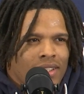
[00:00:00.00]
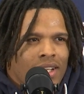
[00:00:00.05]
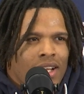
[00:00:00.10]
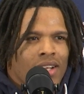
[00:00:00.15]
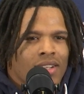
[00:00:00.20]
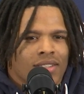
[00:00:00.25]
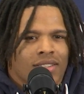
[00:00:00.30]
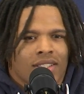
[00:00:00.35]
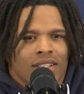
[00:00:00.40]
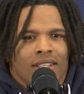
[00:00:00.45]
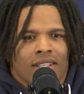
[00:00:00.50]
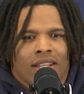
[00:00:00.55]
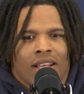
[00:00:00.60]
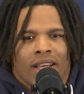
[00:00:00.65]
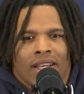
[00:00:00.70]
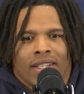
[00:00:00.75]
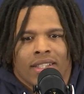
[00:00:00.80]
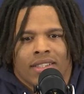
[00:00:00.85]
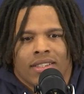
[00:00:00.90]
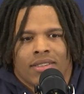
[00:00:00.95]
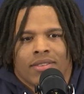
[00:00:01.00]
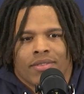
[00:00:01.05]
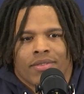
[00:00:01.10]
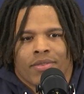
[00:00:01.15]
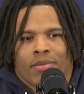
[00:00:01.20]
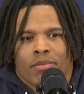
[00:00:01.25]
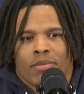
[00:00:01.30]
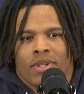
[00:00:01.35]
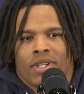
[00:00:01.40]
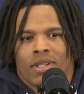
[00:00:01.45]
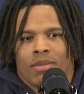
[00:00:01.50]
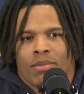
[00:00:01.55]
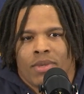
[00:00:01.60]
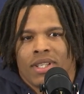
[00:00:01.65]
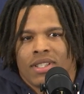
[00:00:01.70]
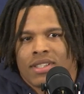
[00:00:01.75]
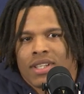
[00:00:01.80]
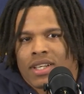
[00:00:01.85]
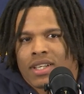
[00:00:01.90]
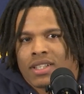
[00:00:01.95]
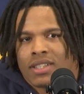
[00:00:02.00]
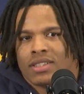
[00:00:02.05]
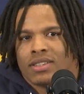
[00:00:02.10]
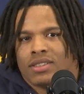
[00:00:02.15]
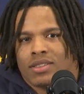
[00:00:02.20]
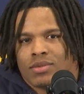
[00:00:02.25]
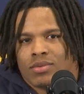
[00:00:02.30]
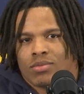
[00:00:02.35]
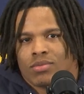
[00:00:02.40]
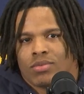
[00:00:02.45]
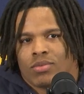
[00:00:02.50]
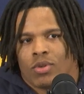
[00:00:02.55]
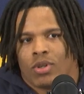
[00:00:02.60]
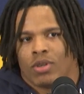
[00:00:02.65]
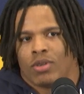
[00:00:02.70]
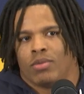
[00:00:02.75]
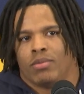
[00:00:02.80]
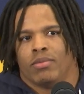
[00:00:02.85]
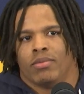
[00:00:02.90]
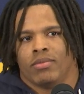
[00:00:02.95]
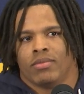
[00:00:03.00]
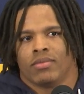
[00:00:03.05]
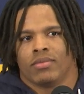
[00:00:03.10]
I'll say like for me, me taking well,